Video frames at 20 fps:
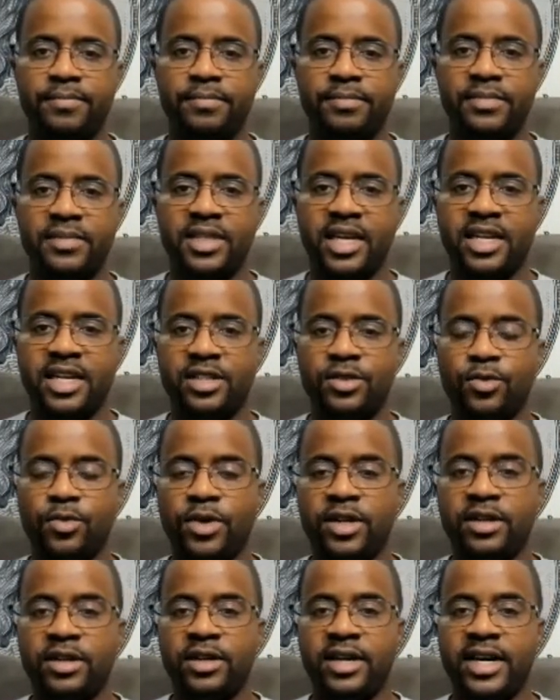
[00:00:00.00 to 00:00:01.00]
as
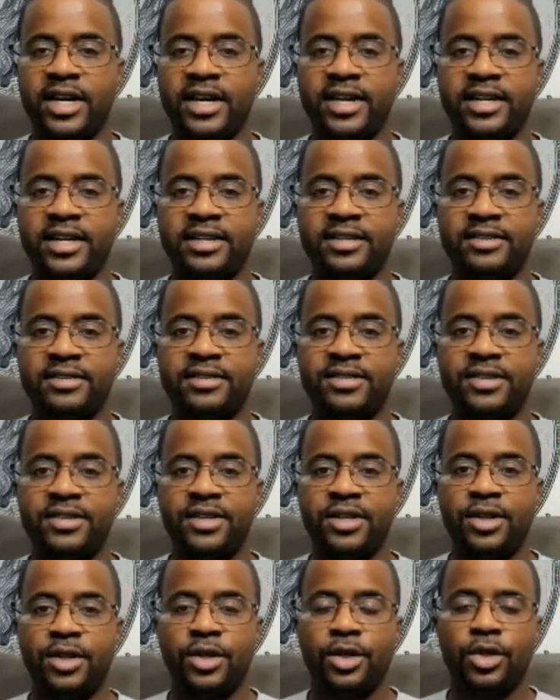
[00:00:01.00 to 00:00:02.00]
well as,
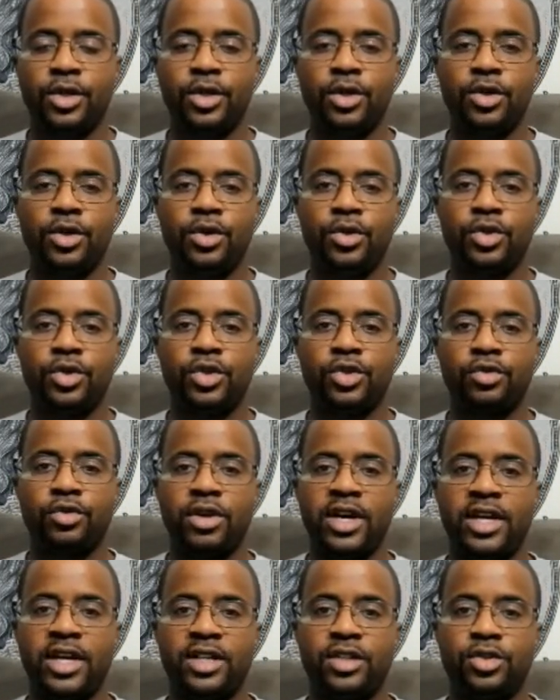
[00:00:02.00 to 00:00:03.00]

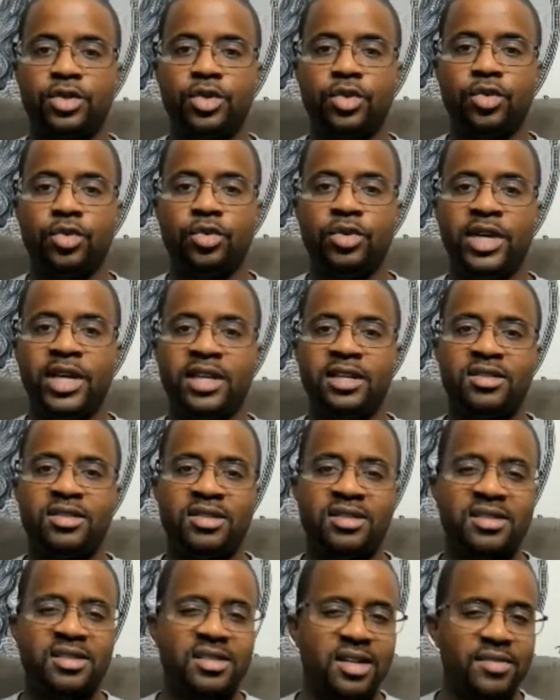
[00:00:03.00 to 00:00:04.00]
trying to get into
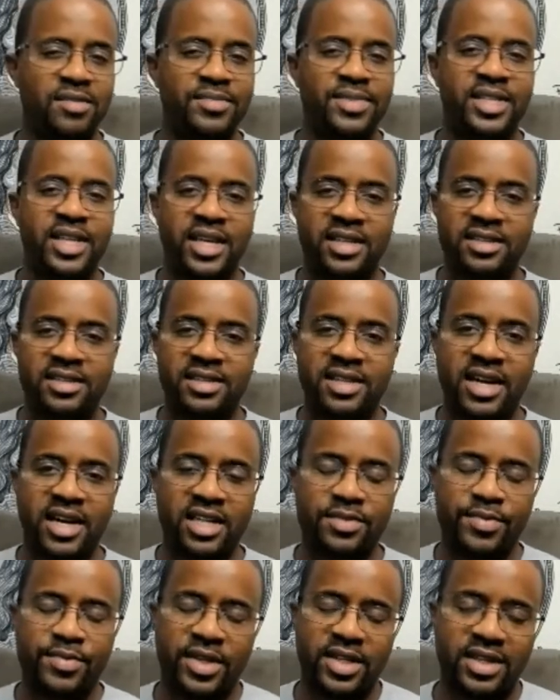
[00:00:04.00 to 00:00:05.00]
some tech
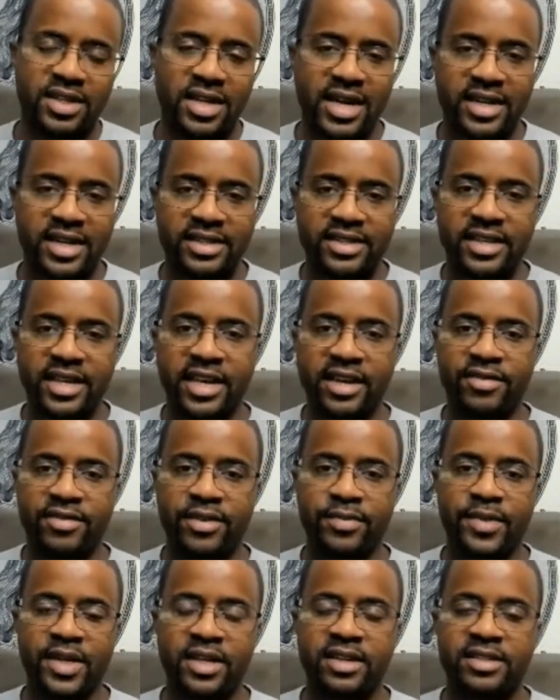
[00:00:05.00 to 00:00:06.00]
stocks, but not as heavy
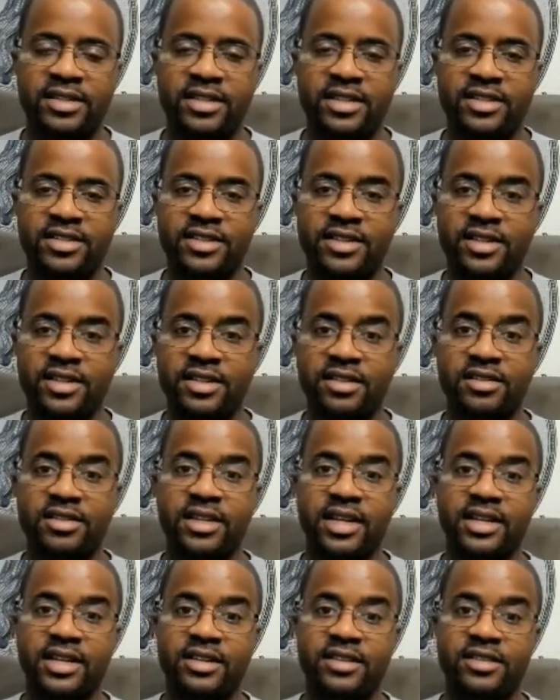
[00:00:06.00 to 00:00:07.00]
because it looks
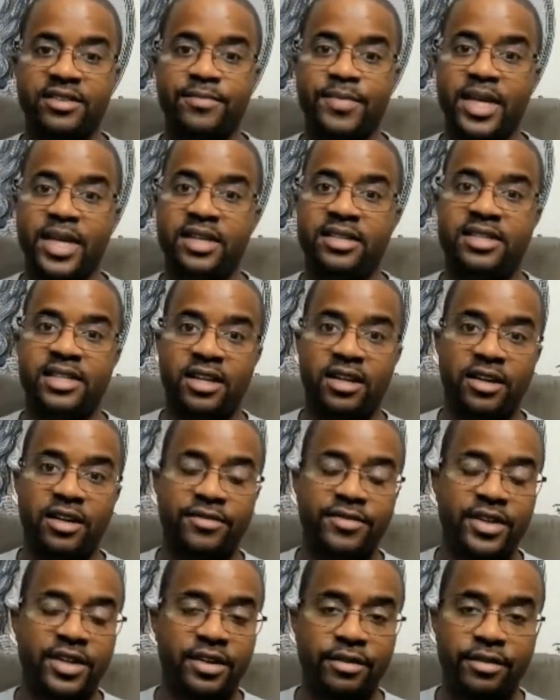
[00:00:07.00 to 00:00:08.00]
like there's a big sell-off
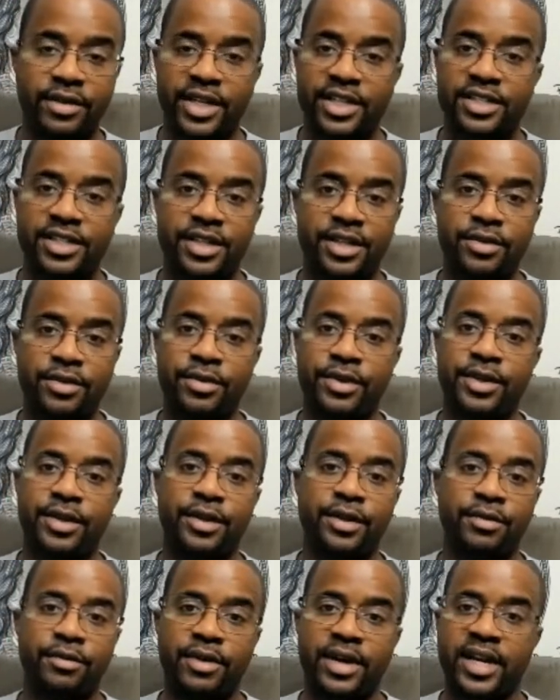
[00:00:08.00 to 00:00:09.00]
and correction going
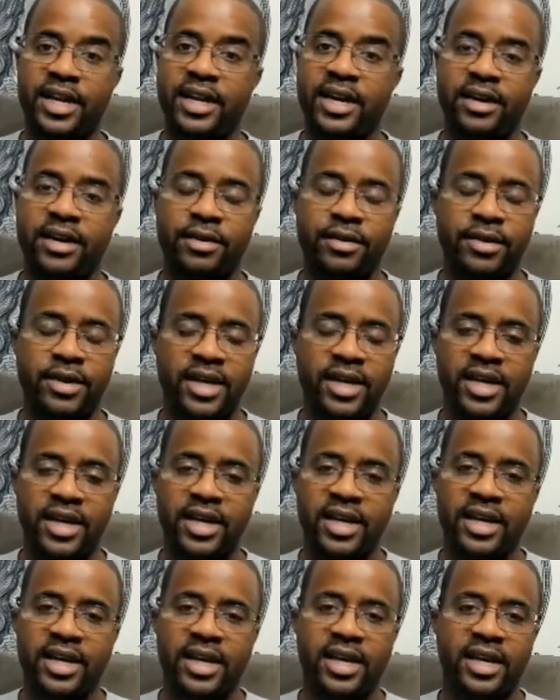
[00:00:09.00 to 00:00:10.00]
on right now.
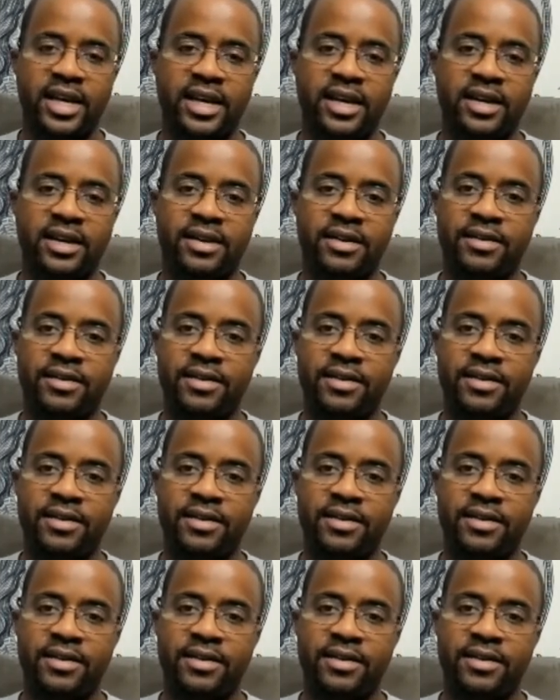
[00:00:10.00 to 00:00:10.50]
And